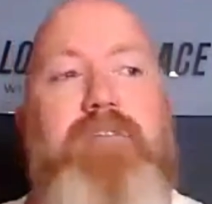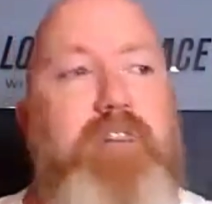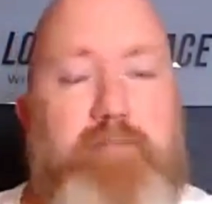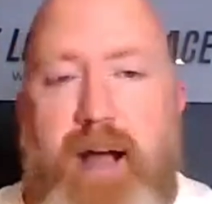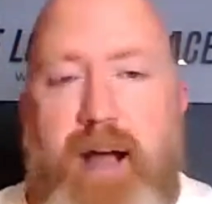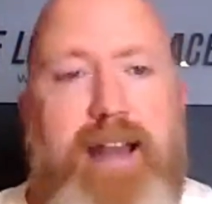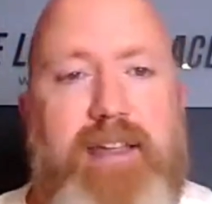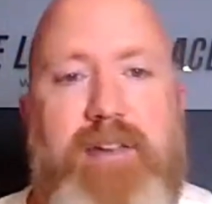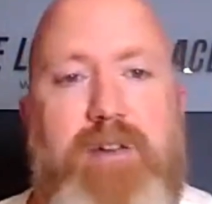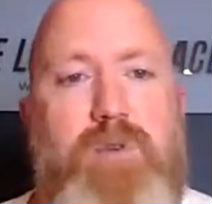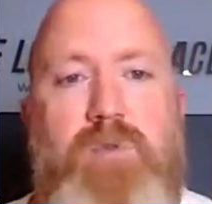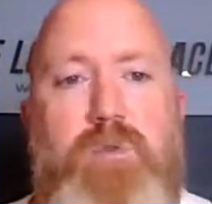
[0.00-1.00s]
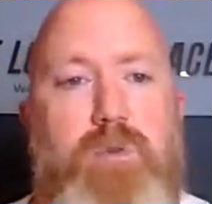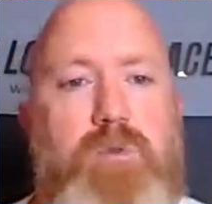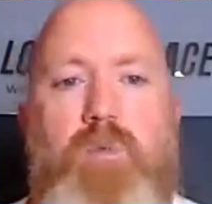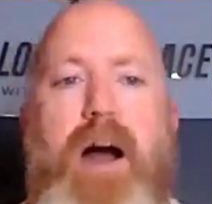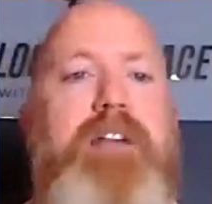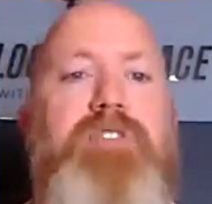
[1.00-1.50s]
everybody
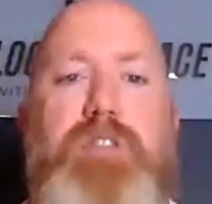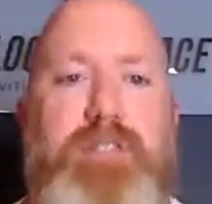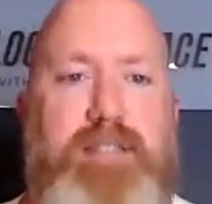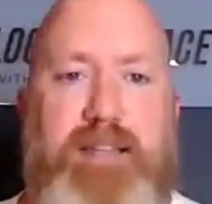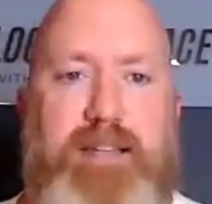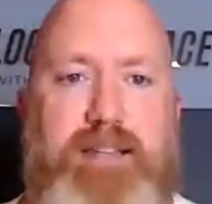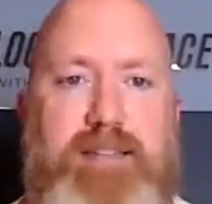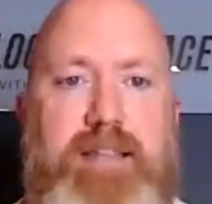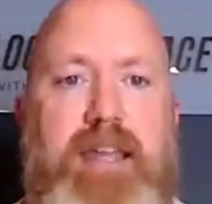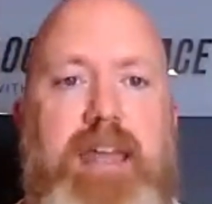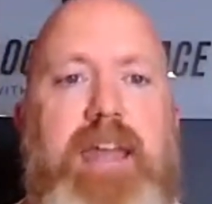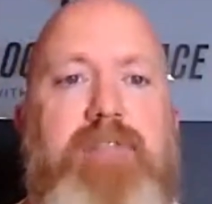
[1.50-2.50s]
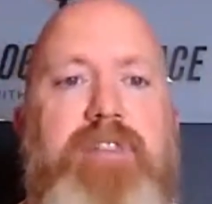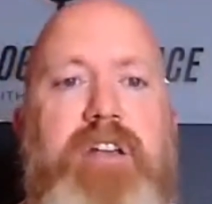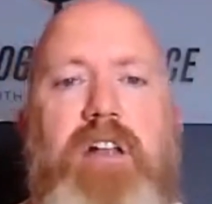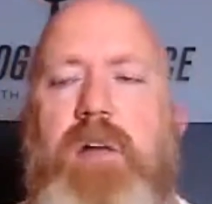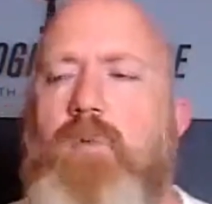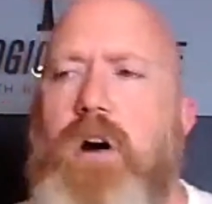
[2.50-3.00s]
who watches this, if
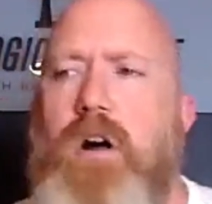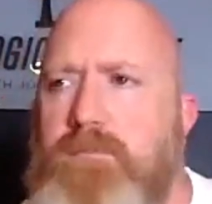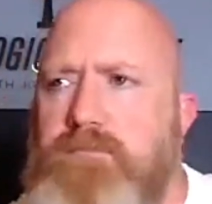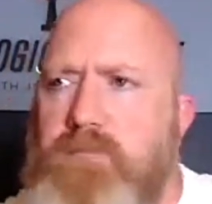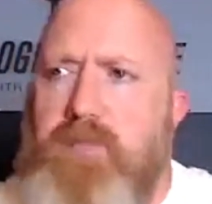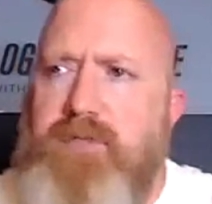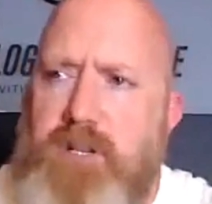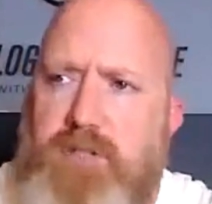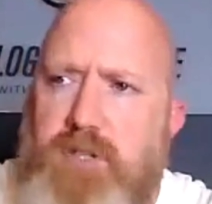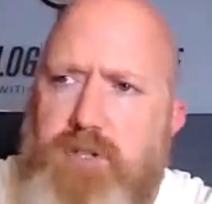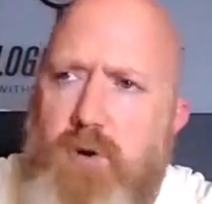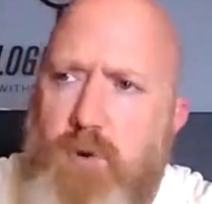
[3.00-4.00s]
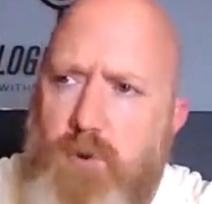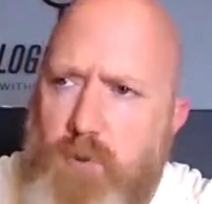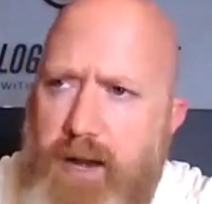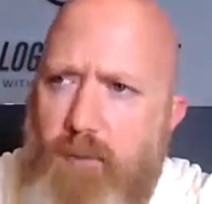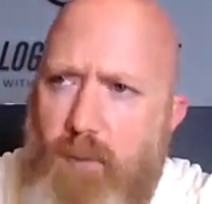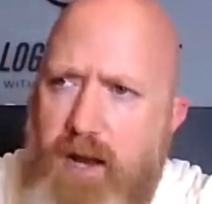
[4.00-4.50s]
they're like, well, if this is so
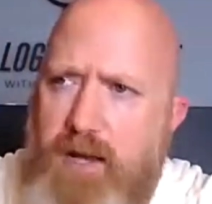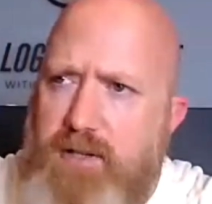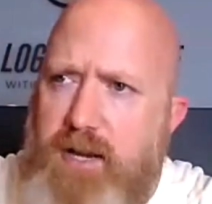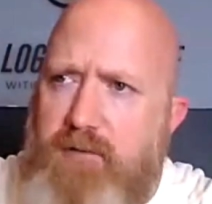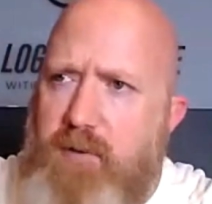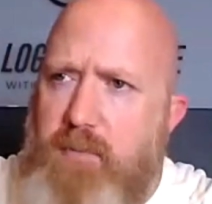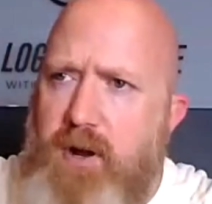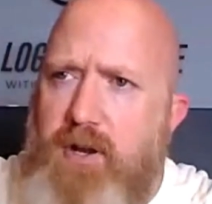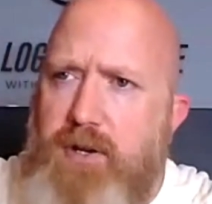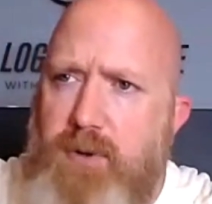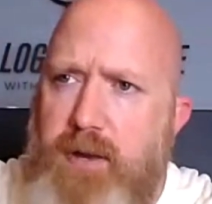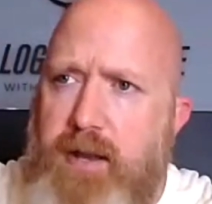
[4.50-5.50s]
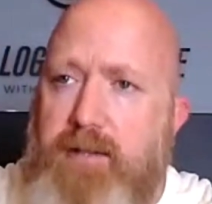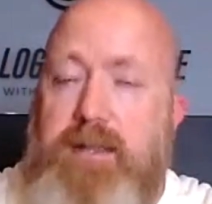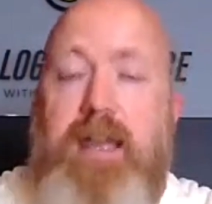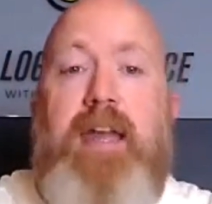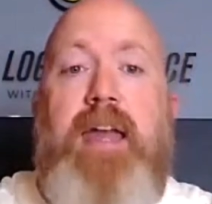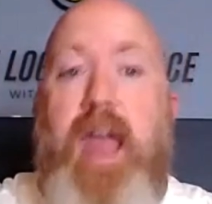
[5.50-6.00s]
great, why isn't everybody doing
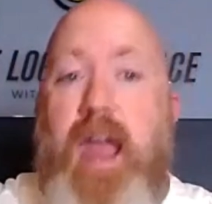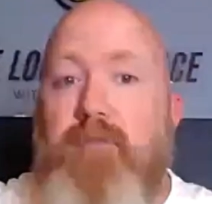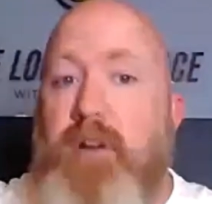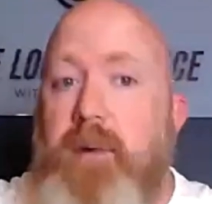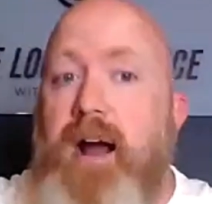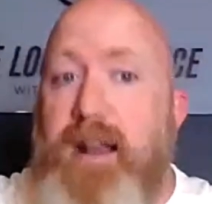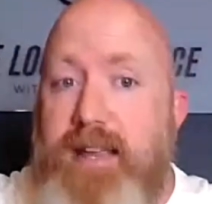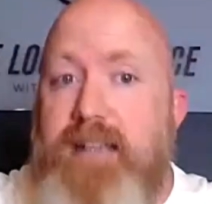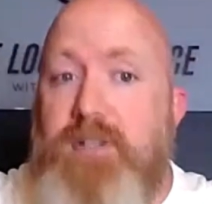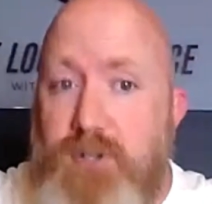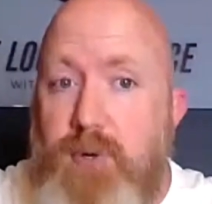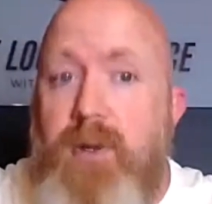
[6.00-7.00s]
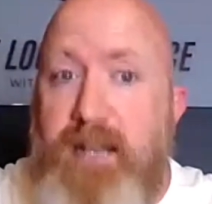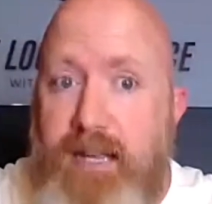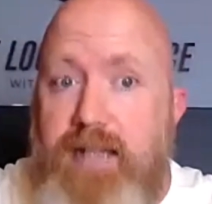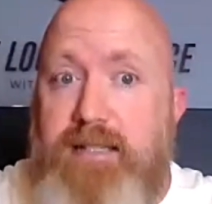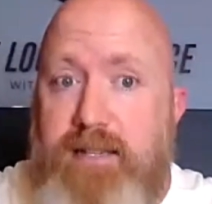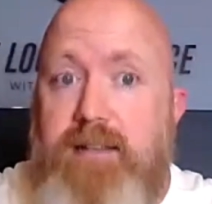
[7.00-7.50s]
it? Everybody is doing
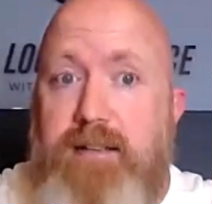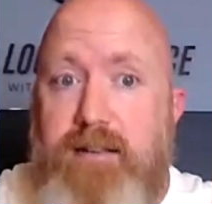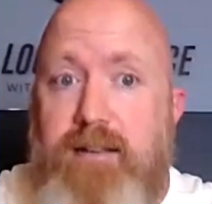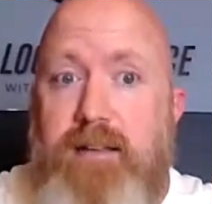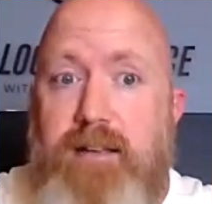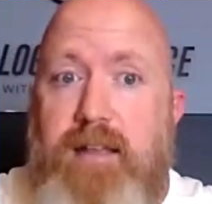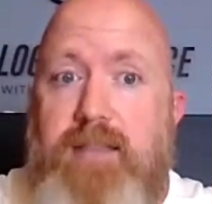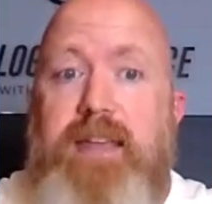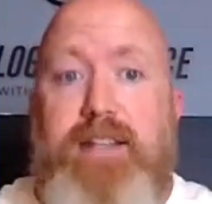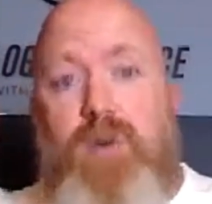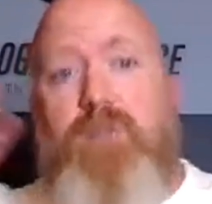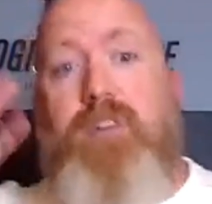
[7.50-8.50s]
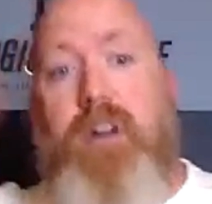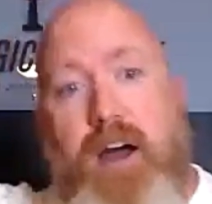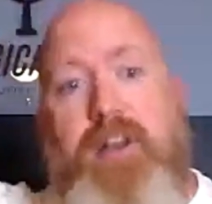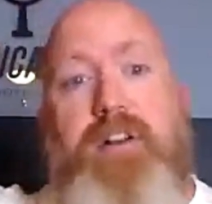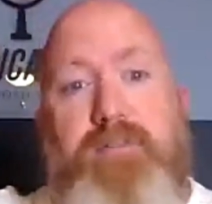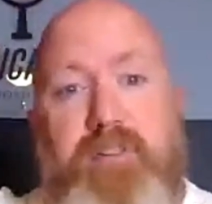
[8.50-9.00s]
it. That's over
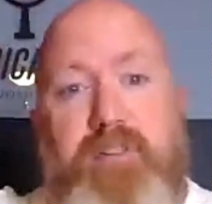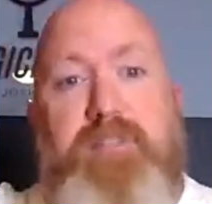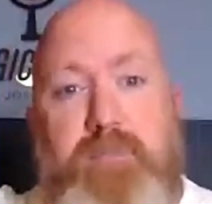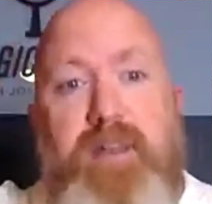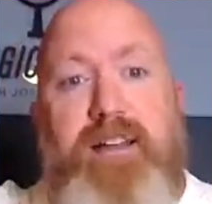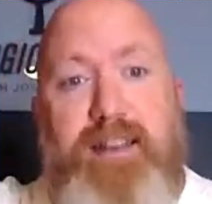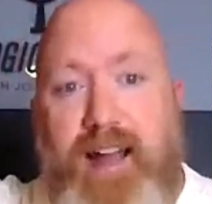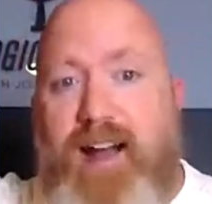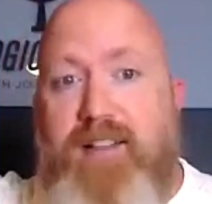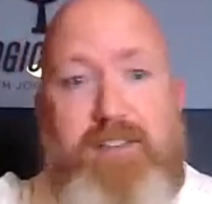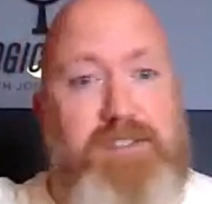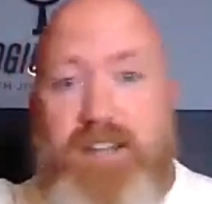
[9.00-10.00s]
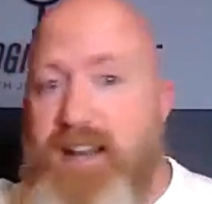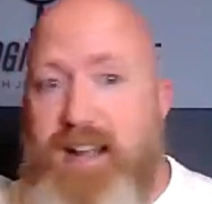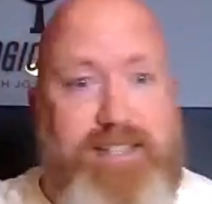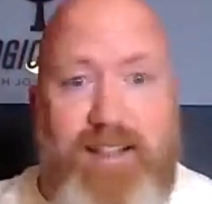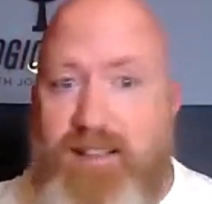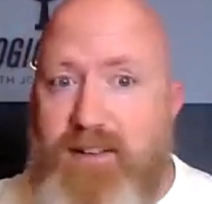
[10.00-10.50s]
$150 million and
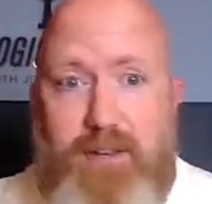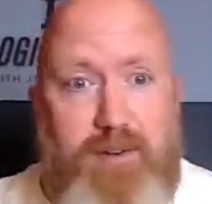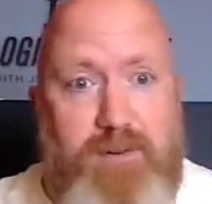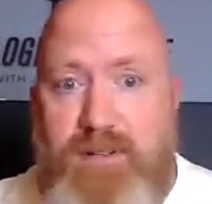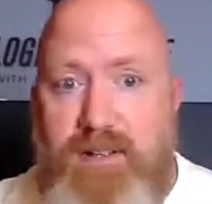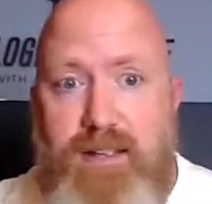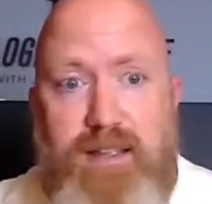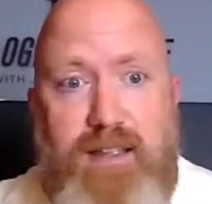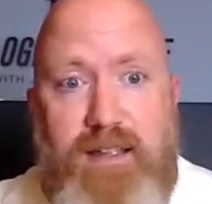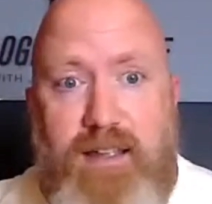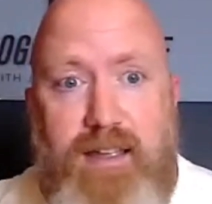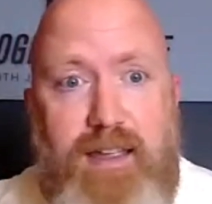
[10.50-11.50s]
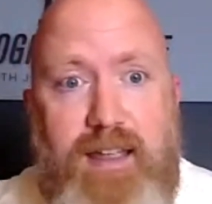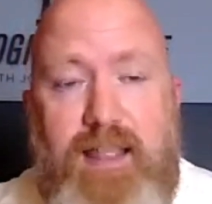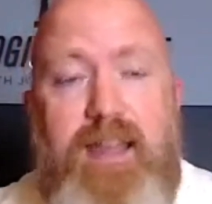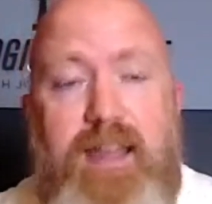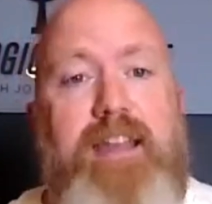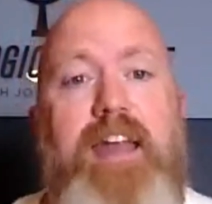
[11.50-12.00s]
not telling you.
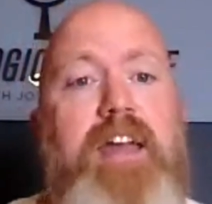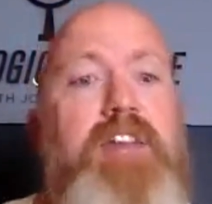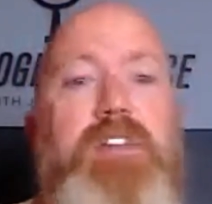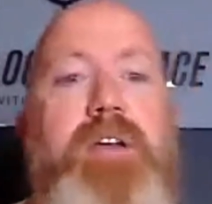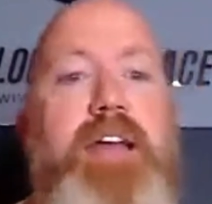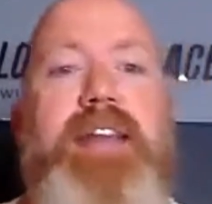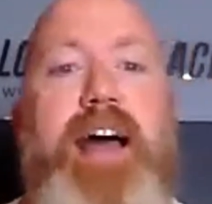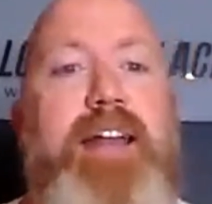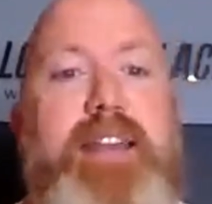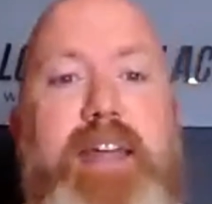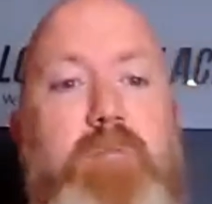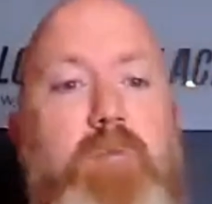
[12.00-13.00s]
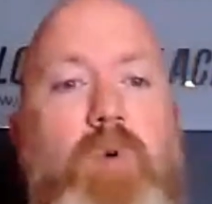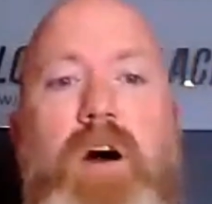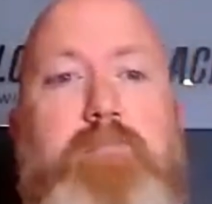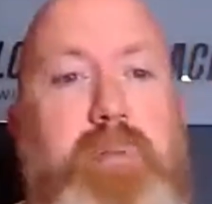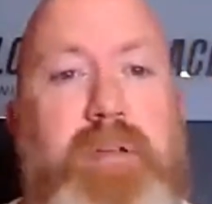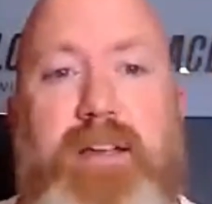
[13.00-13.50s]
Like, you cannot name
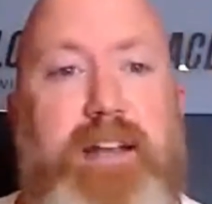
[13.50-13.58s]
one